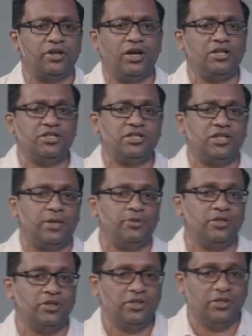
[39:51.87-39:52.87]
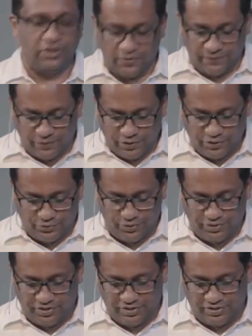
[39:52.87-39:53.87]
Every year,
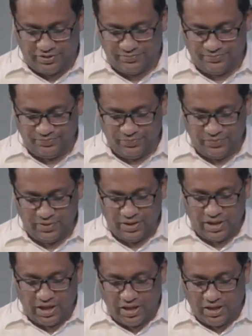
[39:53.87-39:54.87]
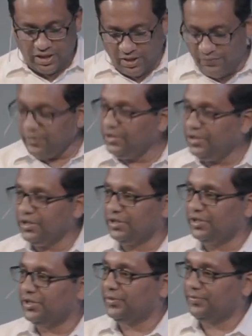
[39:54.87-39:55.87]
the early part of the harvest was
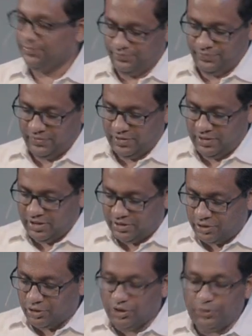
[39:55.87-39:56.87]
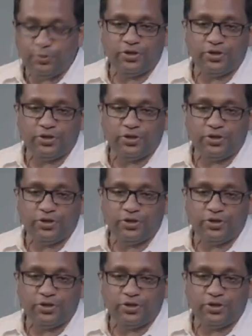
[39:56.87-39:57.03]
set aside to the Lord